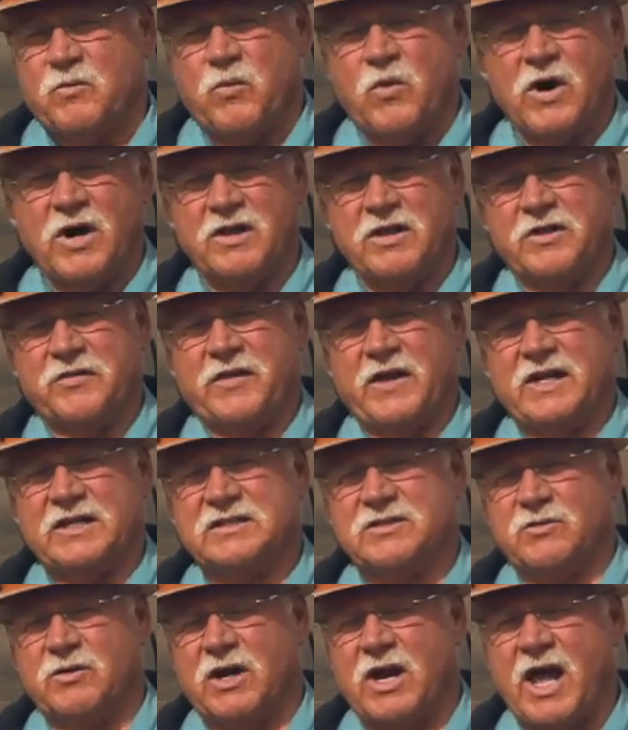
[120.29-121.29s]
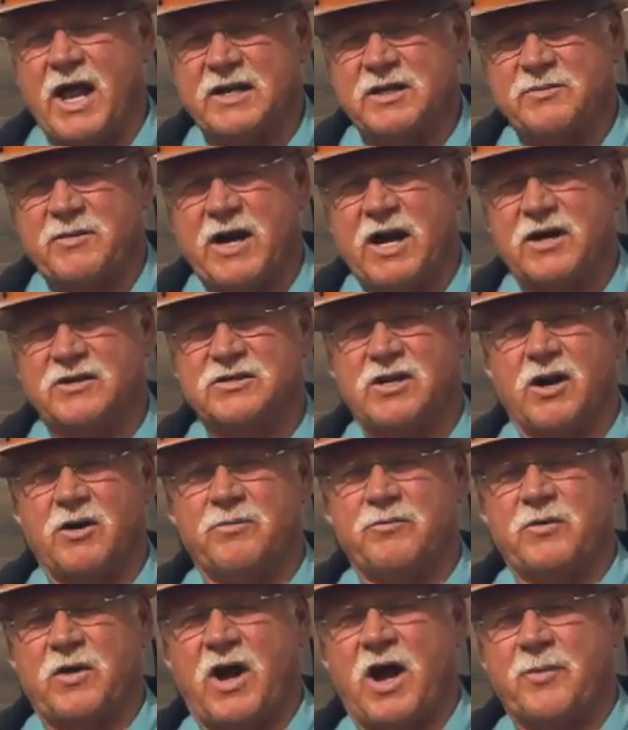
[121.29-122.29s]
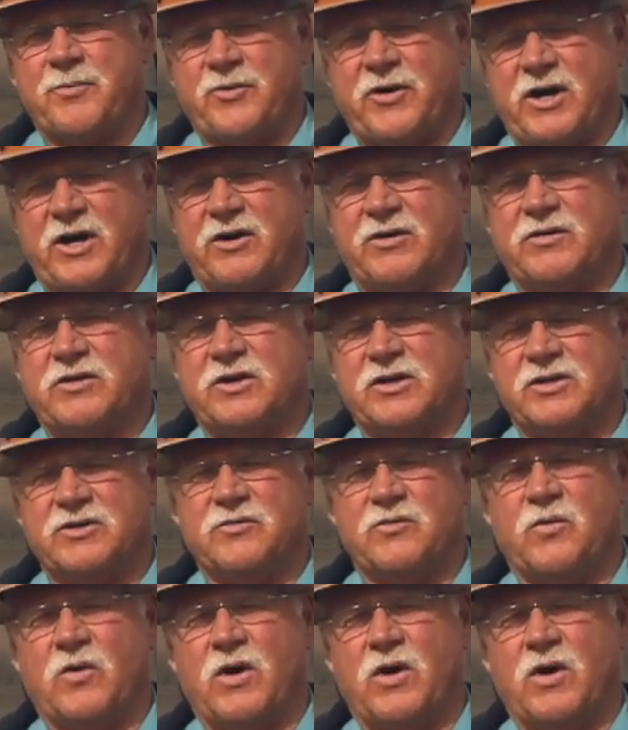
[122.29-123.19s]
One of the things that we liked about it is our operator couldn't